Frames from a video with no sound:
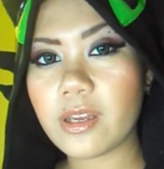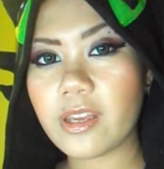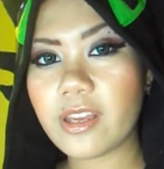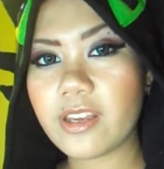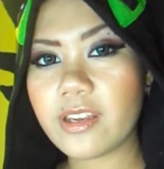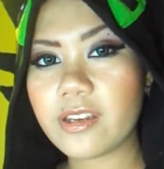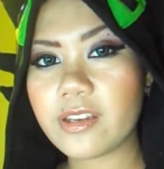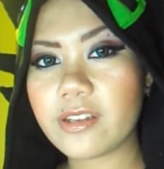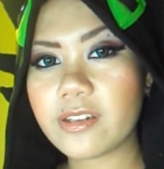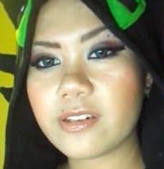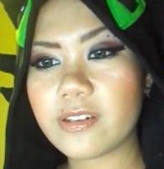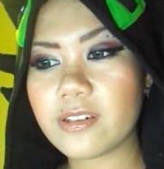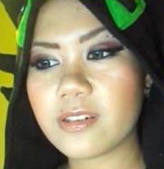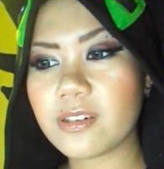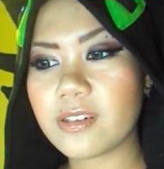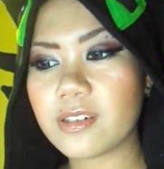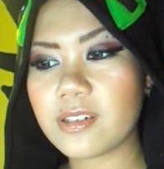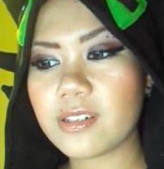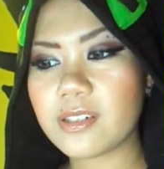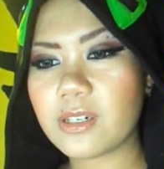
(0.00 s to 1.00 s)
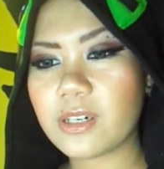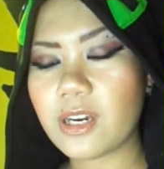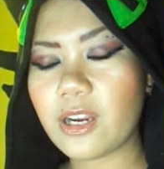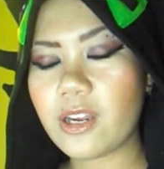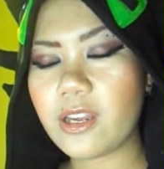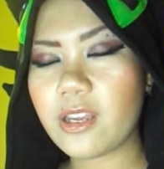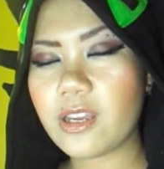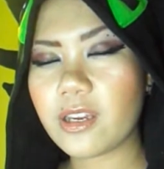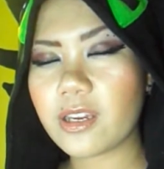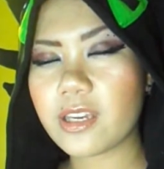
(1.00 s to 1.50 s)
And
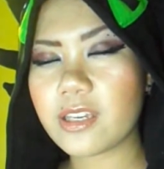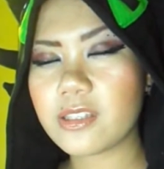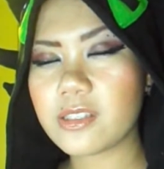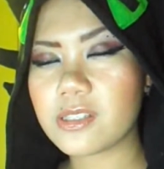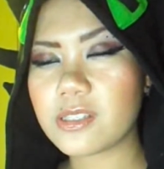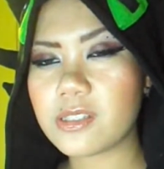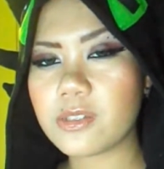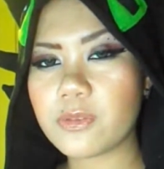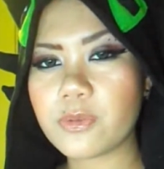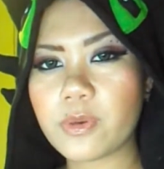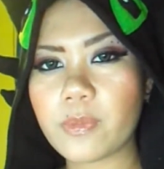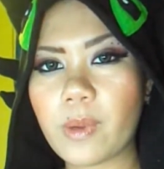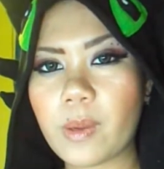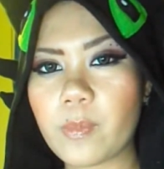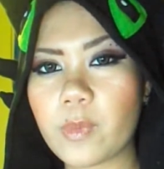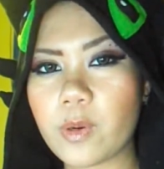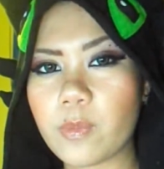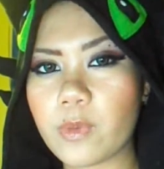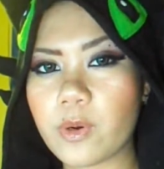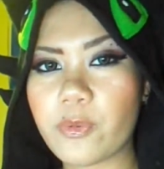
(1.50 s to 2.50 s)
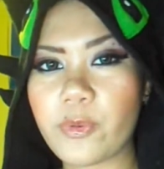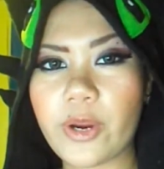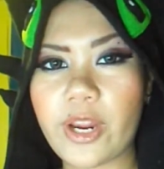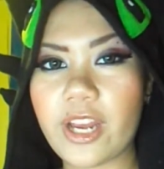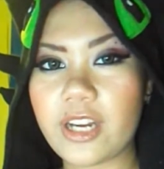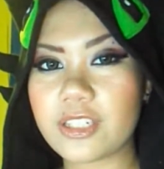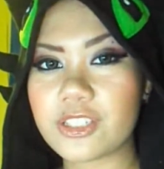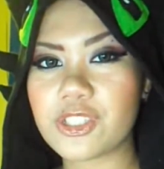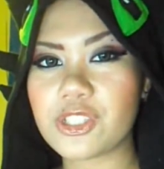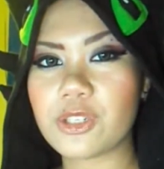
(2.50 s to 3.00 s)
I can still remember my
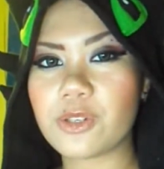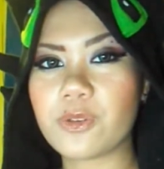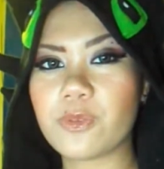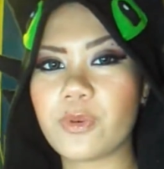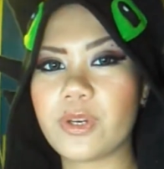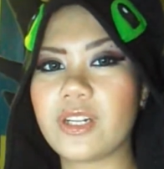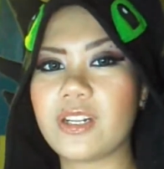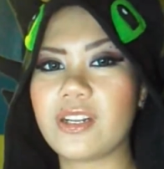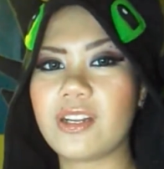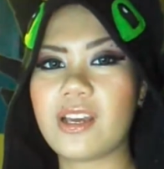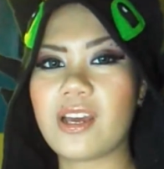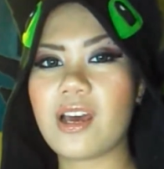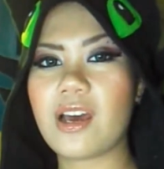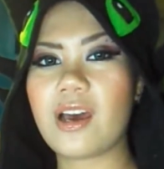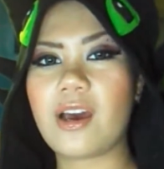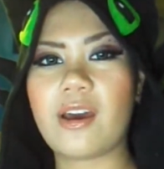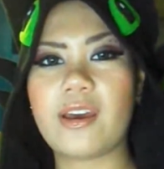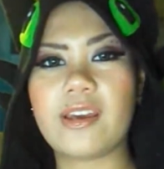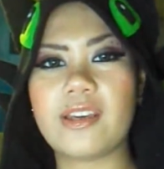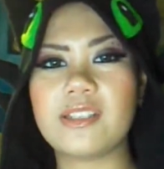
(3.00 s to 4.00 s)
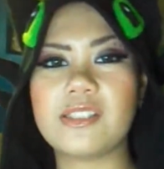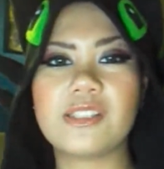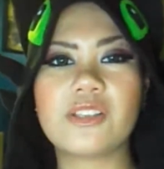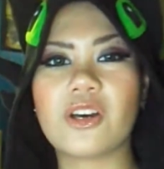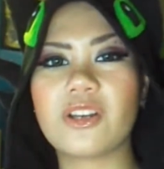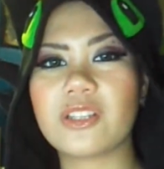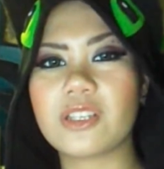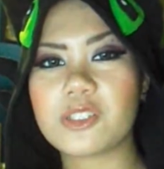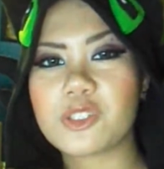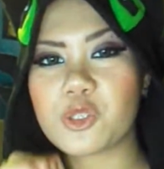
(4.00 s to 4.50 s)
reaction when I
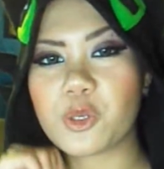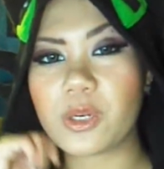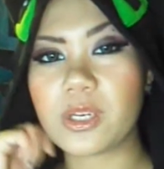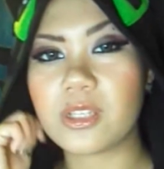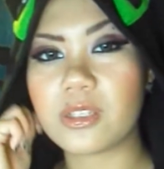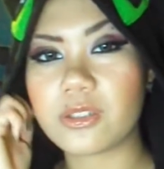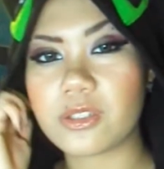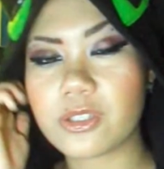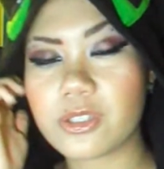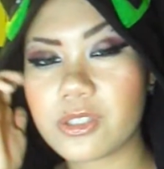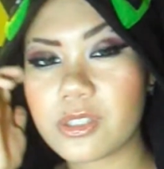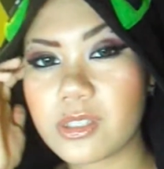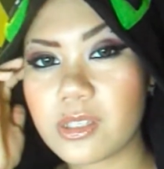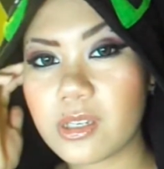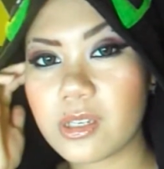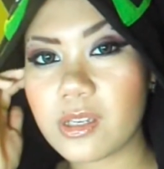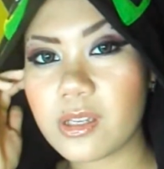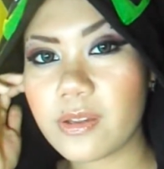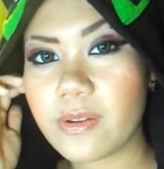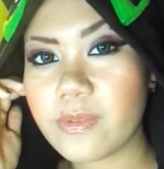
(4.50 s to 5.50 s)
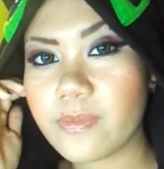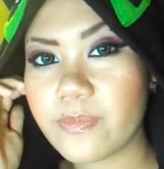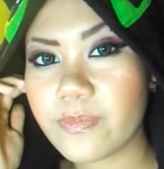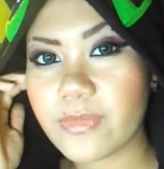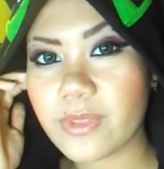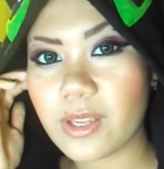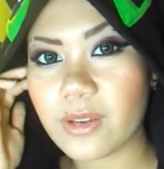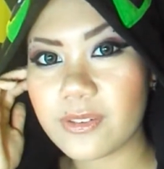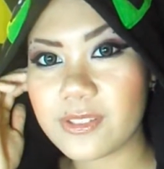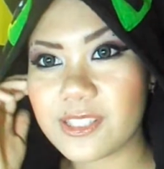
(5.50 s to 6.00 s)
saw the trailers.
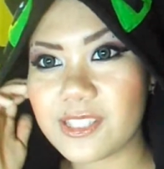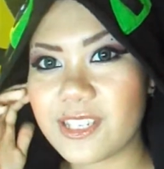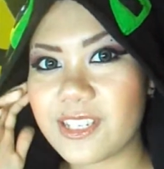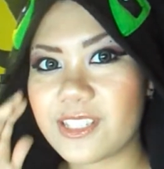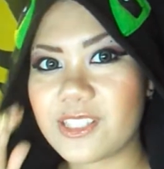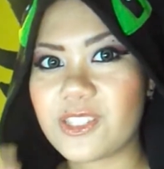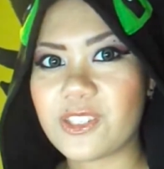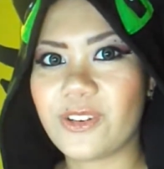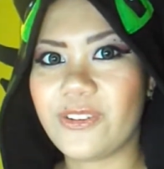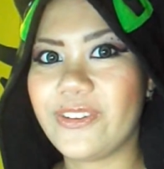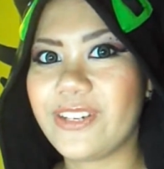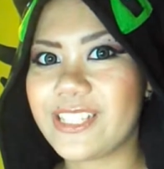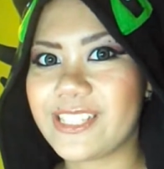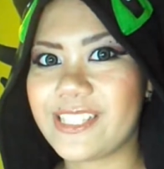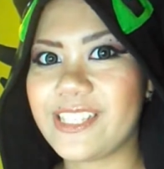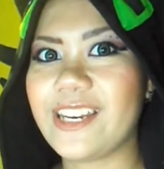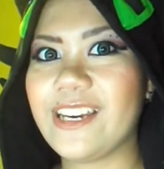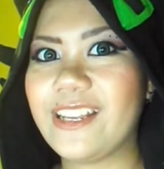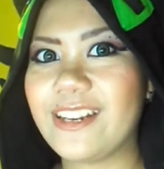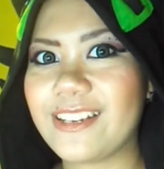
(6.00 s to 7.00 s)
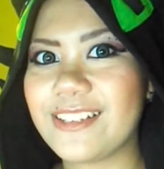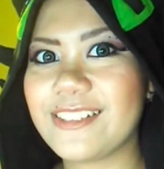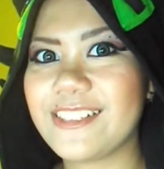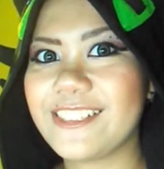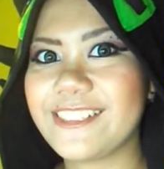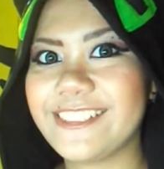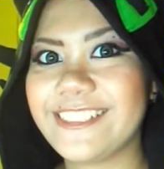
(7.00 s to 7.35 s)
I was like so excited.